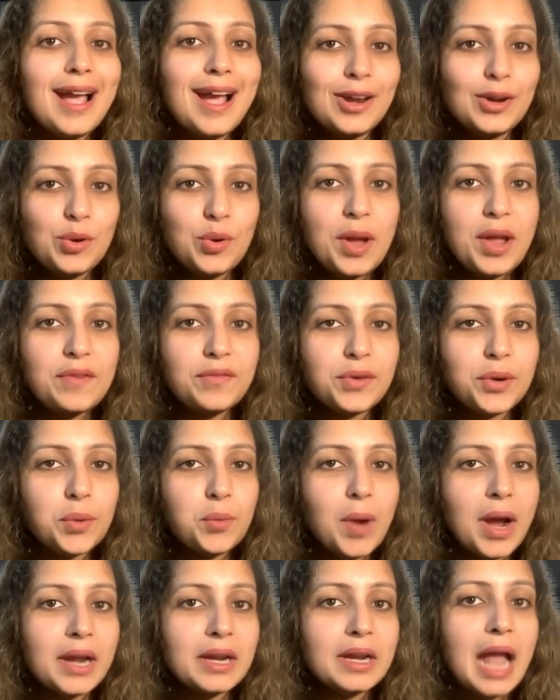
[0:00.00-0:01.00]
Hello
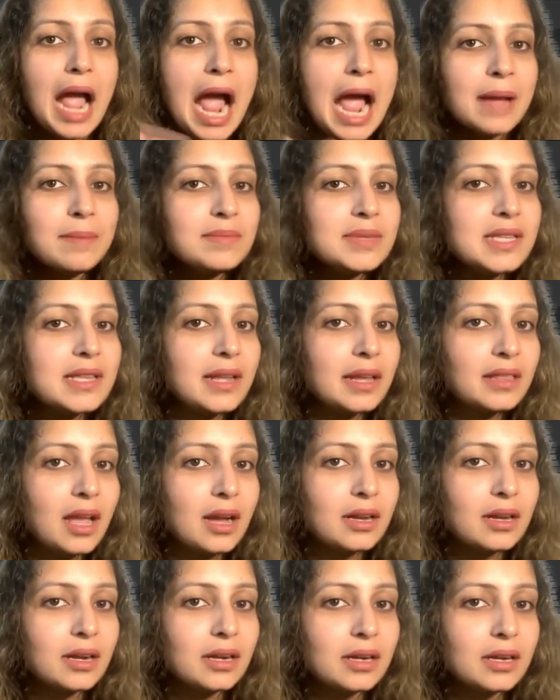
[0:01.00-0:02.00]
everyone, I'm Snigdha
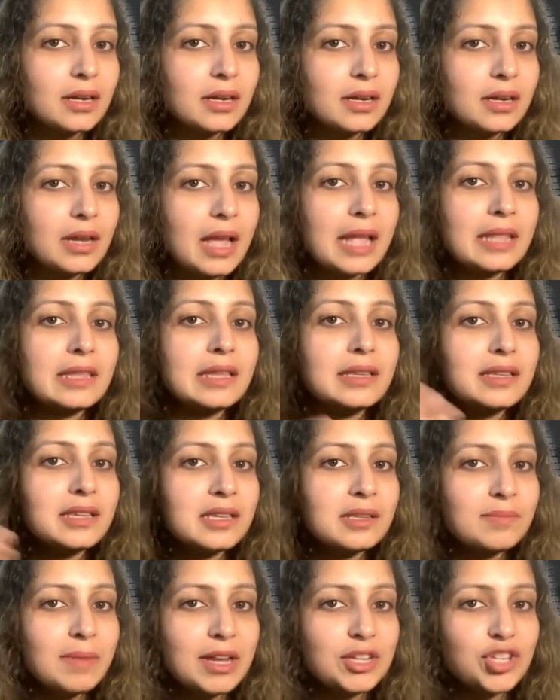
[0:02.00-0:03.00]
Kakkar and this
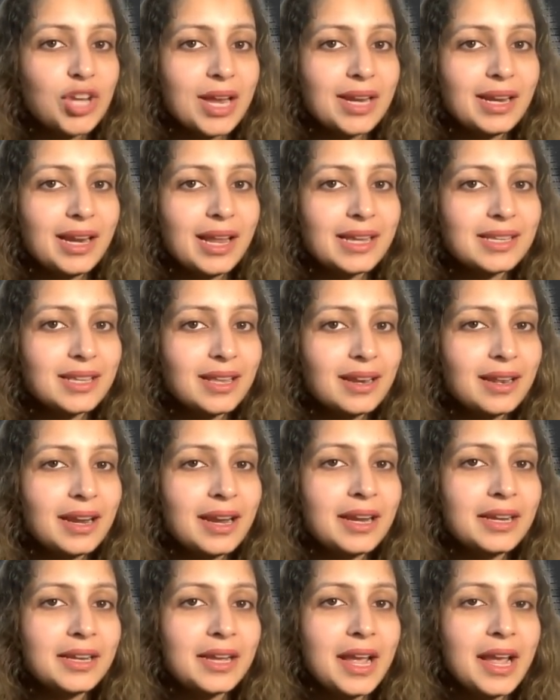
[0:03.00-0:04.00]
is my channel
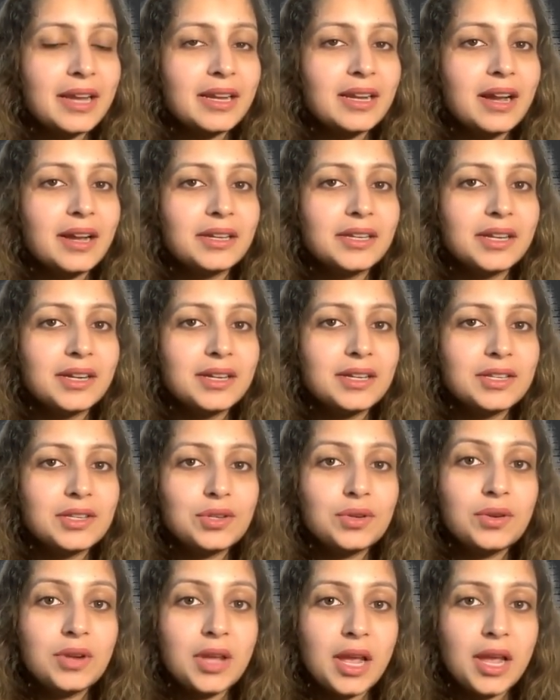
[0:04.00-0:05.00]
AccelerateAICareers.
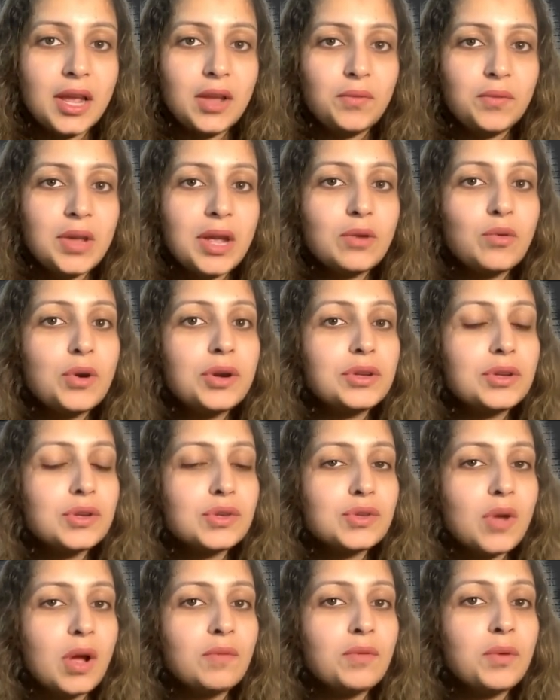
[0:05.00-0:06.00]
Today we are going to
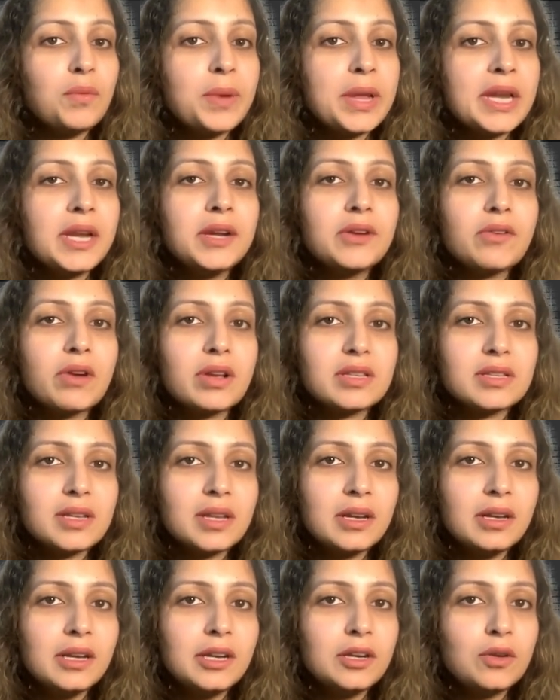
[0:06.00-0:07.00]
solve a very
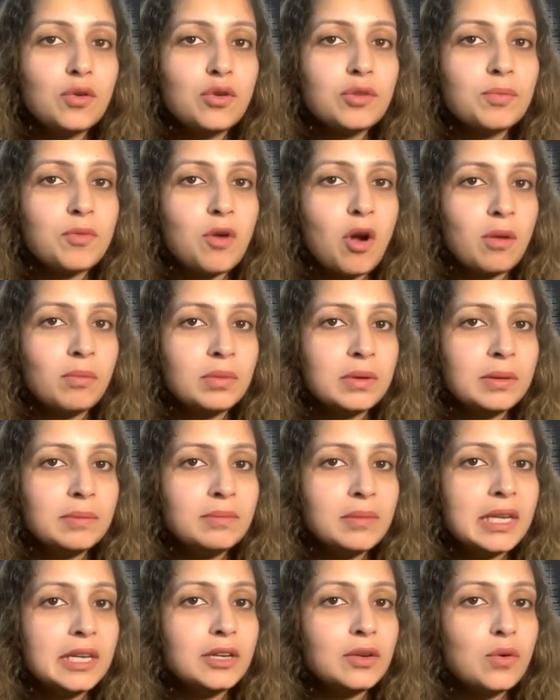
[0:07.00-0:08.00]
interesting LeetCode
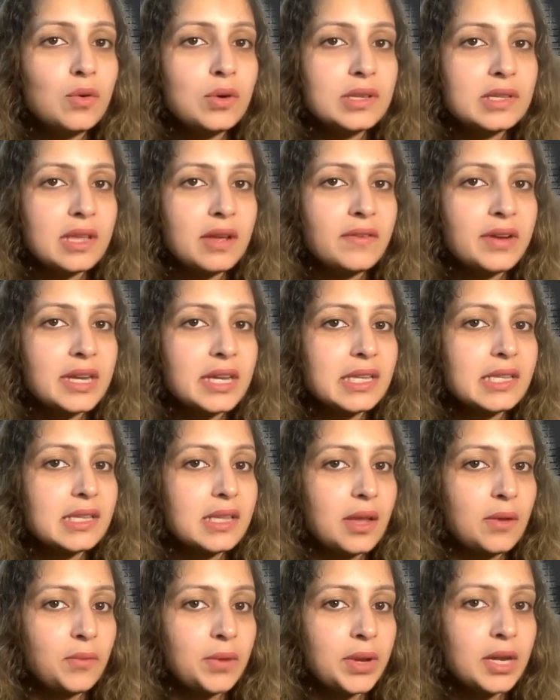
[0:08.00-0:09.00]
problem, LeetCode
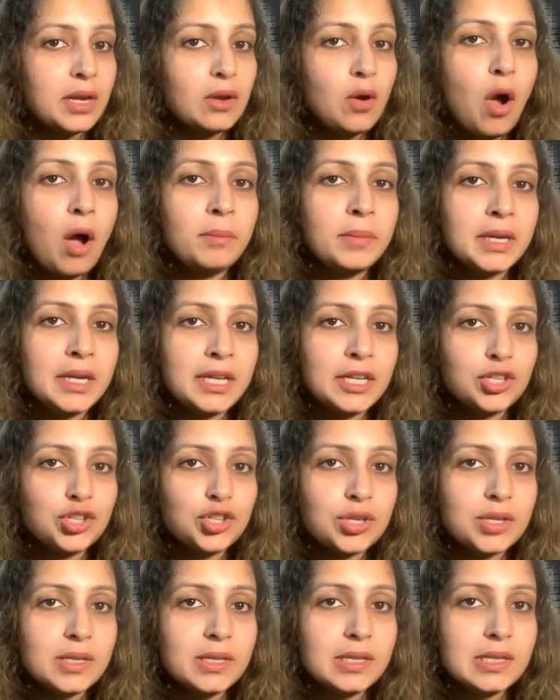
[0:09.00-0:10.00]
77
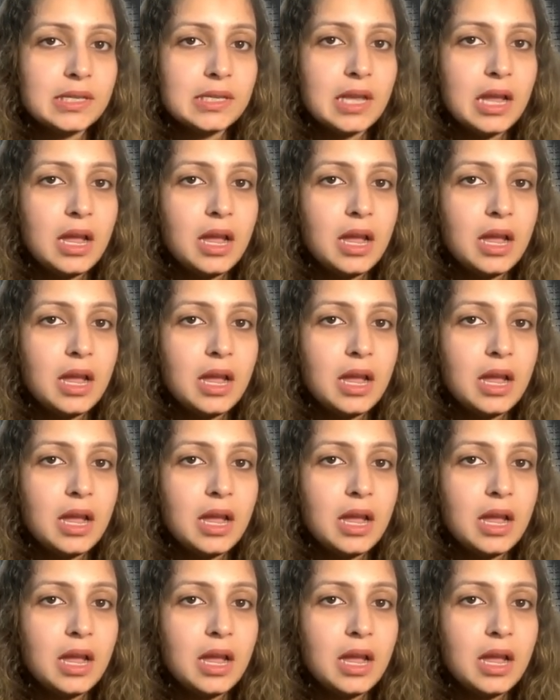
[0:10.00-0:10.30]
combinations.